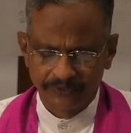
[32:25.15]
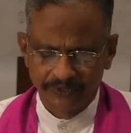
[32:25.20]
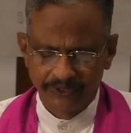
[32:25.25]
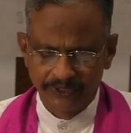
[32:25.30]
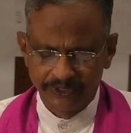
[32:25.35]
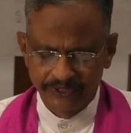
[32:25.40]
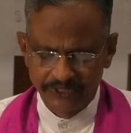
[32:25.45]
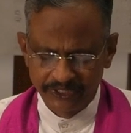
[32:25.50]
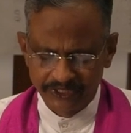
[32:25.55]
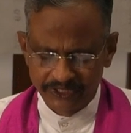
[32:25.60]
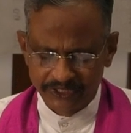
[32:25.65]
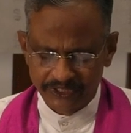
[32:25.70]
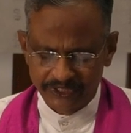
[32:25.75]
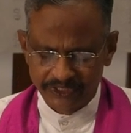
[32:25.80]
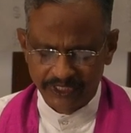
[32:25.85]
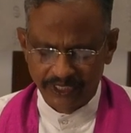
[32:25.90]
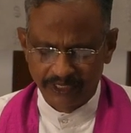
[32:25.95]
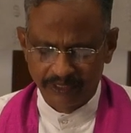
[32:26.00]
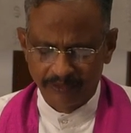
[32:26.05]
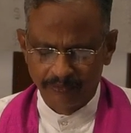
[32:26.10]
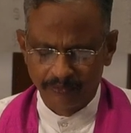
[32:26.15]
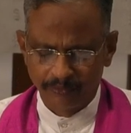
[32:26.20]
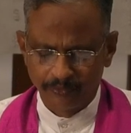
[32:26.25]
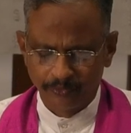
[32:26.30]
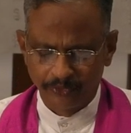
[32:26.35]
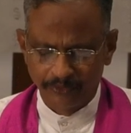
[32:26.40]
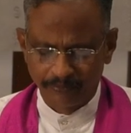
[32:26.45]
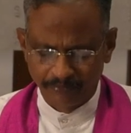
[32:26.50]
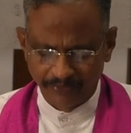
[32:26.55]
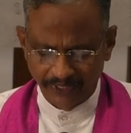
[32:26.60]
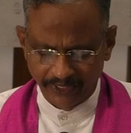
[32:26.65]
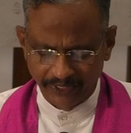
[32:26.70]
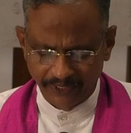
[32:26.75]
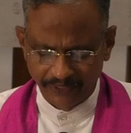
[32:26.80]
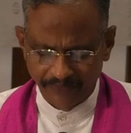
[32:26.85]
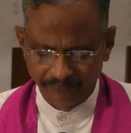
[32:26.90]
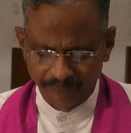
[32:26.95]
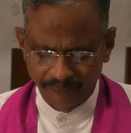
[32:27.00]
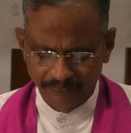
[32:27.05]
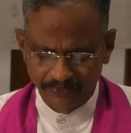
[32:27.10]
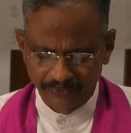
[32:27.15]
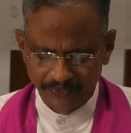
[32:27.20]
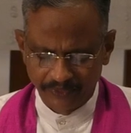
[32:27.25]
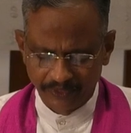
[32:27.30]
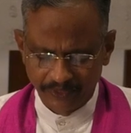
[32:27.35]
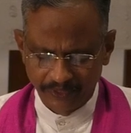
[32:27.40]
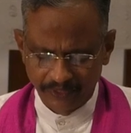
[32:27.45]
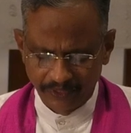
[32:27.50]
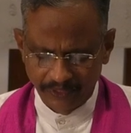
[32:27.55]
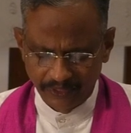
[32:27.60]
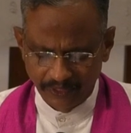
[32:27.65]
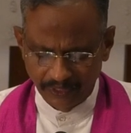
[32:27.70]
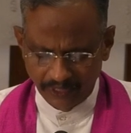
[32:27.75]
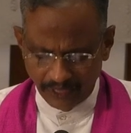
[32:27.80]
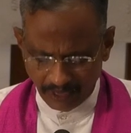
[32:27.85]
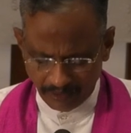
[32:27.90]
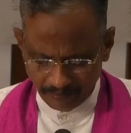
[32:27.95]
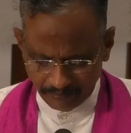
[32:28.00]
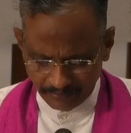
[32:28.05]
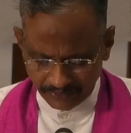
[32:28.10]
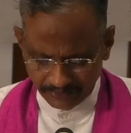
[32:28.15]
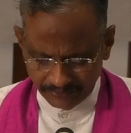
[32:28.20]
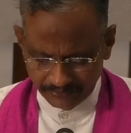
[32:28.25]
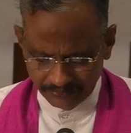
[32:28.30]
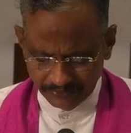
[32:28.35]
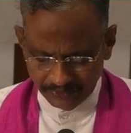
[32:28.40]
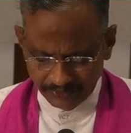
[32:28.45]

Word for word: In Jesus' name we pray. Amen.